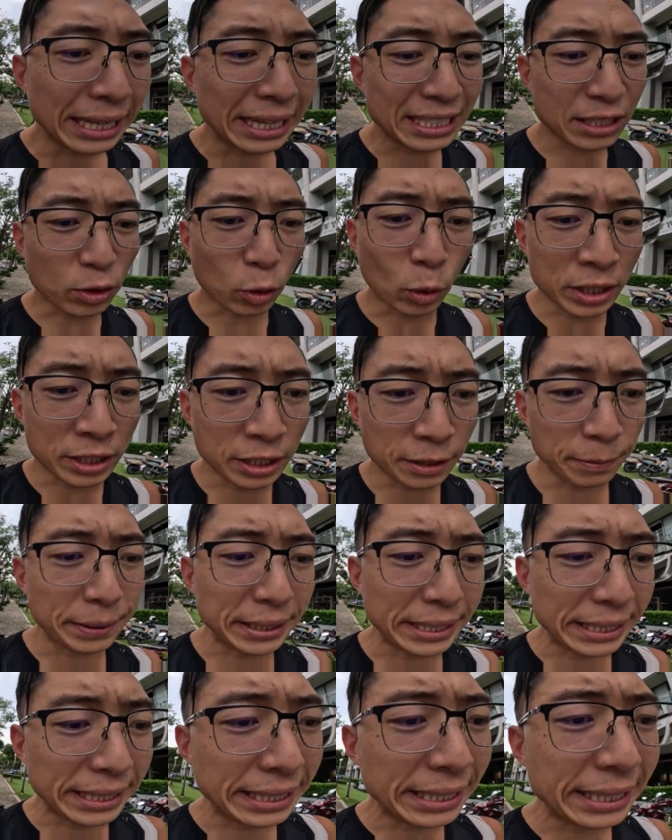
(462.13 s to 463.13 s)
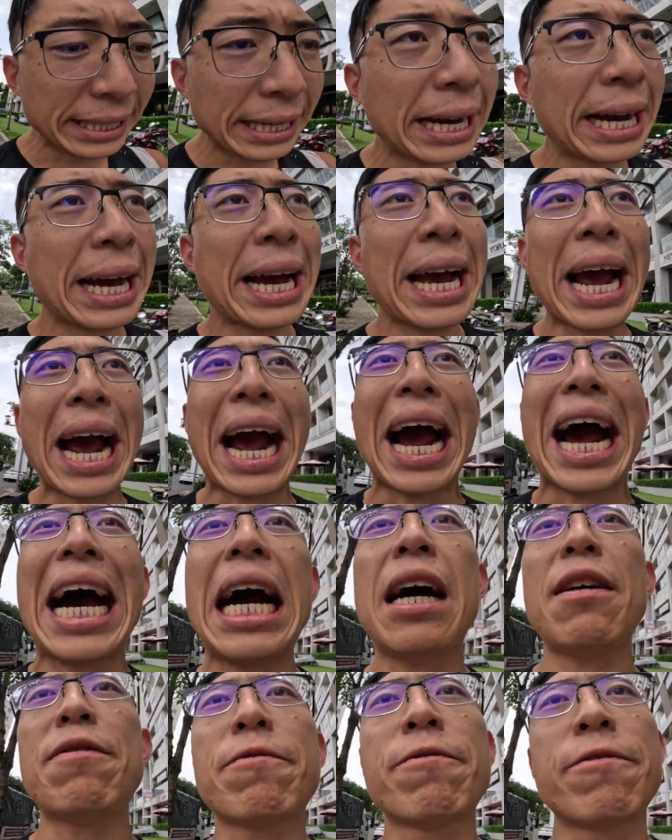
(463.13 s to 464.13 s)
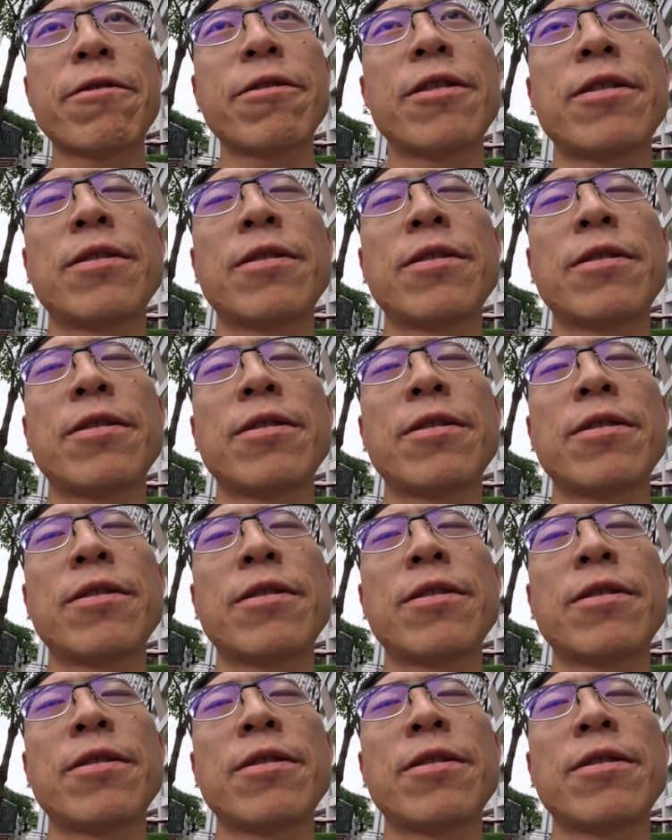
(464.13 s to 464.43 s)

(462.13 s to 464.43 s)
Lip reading: It's going to be half